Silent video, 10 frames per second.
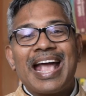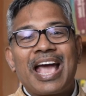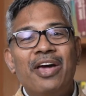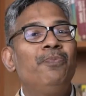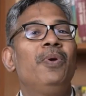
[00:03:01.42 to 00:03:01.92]

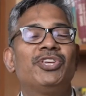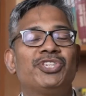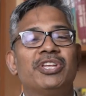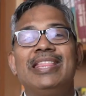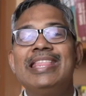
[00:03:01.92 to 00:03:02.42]

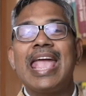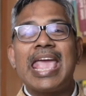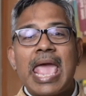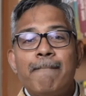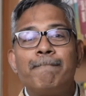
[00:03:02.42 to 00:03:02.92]
conviction and they
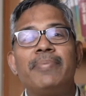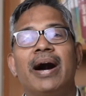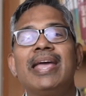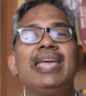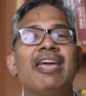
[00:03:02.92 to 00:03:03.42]
kept
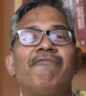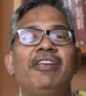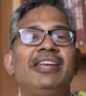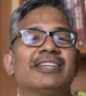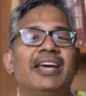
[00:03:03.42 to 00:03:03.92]
buying
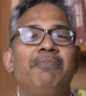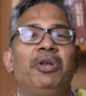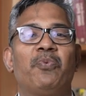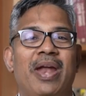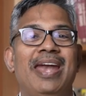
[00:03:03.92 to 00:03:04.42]
every time
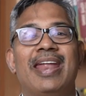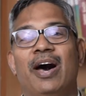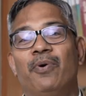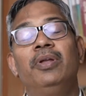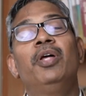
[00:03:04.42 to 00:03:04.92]
it went
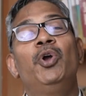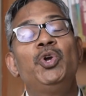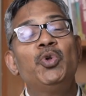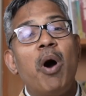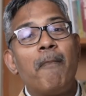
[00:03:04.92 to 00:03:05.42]
down
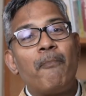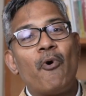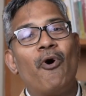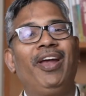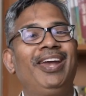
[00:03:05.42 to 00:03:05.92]
to a
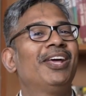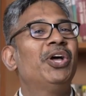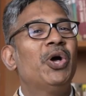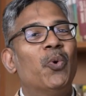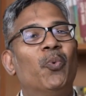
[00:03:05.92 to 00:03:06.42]
point
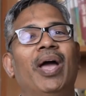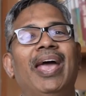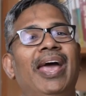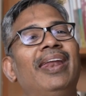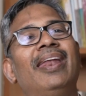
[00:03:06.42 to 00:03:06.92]

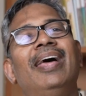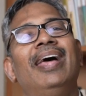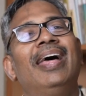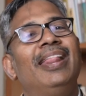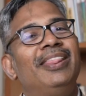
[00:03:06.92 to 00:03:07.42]
where
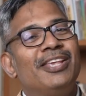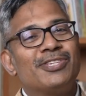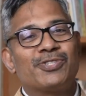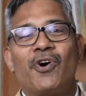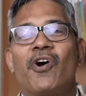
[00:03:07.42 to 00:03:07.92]
the
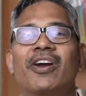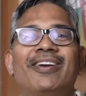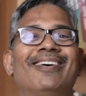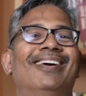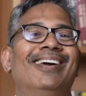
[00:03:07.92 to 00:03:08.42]
stock
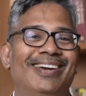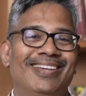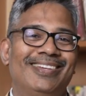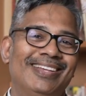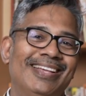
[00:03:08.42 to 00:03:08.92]
turned.
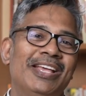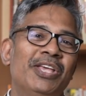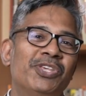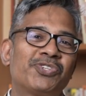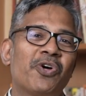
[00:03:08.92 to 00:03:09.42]

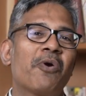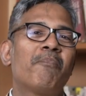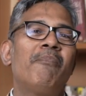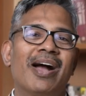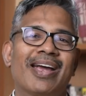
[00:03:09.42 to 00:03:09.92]
Stock
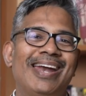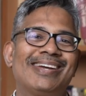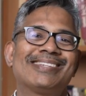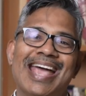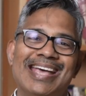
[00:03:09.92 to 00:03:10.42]

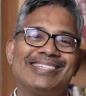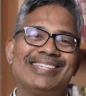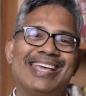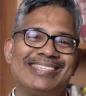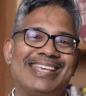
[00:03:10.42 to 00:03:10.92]
markets, as
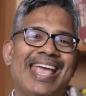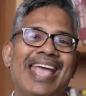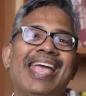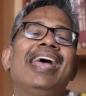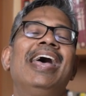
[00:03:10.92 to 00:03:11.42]
they
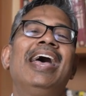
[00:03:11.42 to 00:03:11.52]
say,